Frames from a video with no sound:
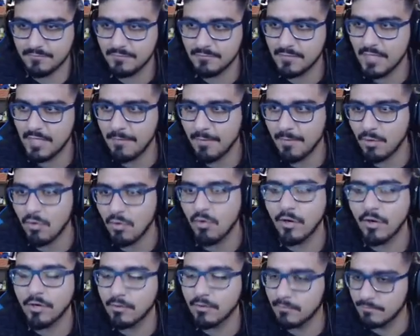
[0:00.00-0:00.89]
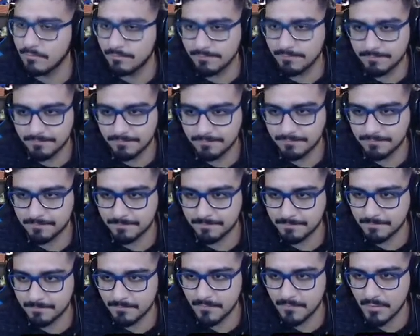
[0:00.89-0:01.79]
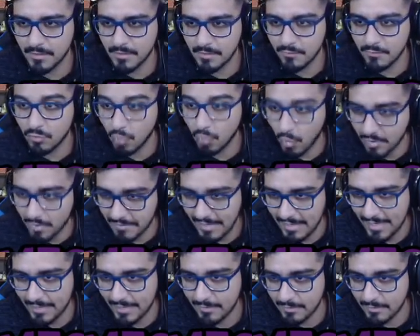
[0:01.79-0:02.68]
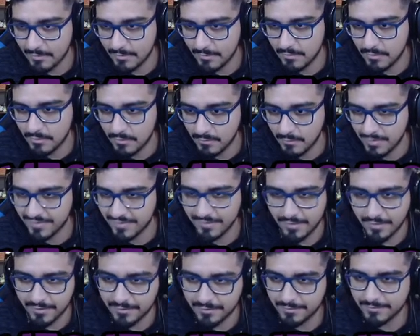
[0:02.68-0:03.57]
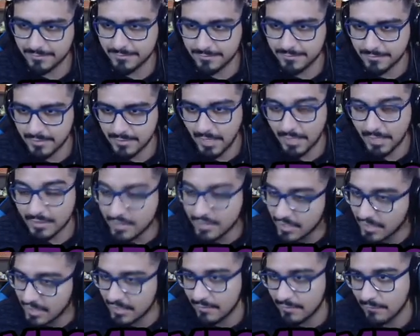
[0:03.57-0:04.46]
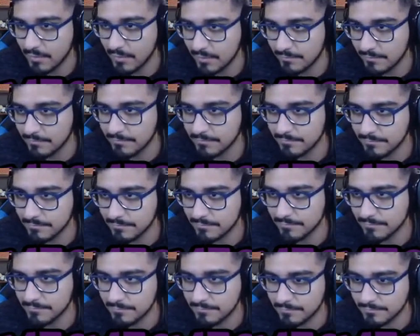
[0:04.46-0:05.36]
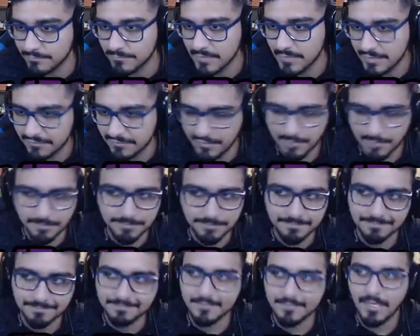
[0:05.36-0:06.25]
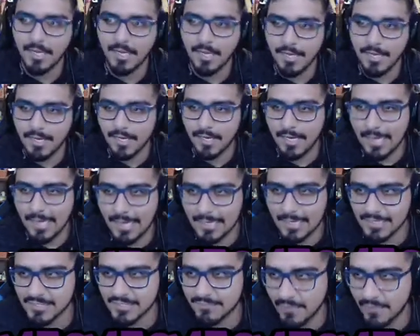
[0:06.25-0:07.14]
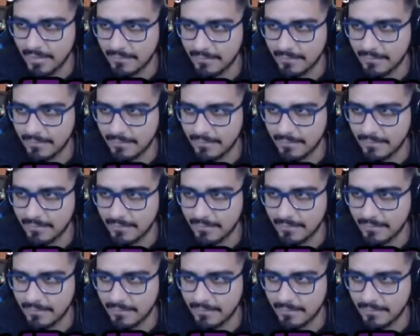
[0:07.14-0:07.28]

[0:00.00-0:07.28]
Keep her going. Noidat. fix them I did get a level up. That's fine. It's fine.